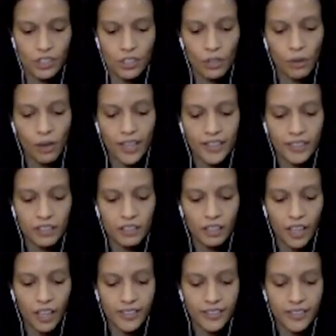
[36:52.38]
So I
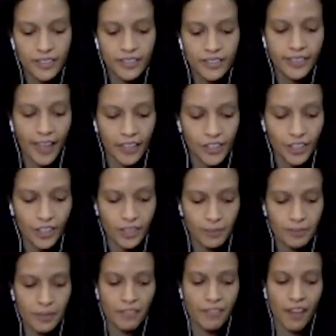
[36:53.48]
did catch a
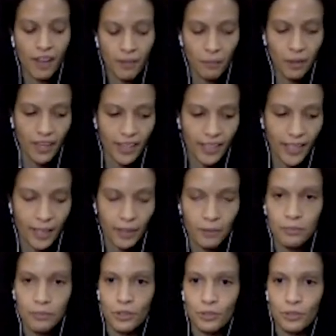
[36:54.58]
glimpse of them when I came